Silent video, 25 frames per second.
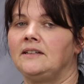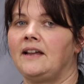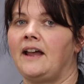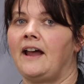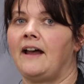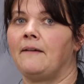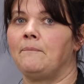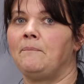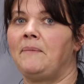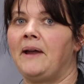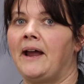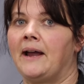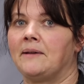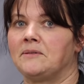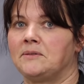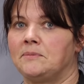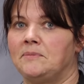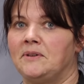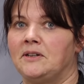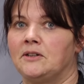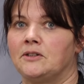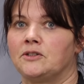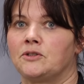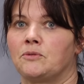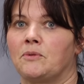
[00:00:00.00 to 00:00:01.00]
to have pap
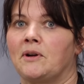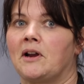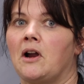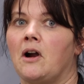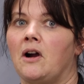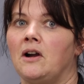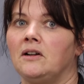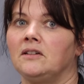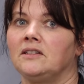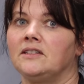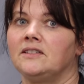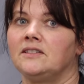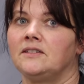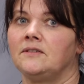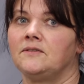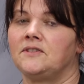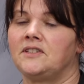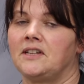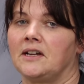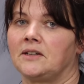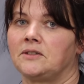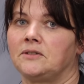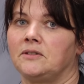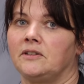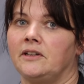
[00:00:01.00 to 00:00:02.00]
smears regardless of
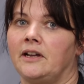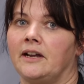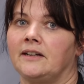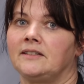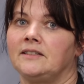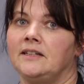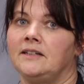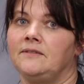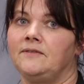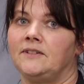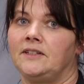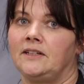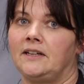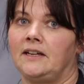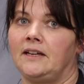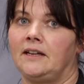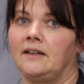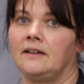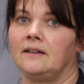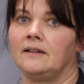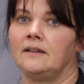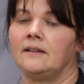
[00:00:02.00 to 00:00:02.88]
sexual activity.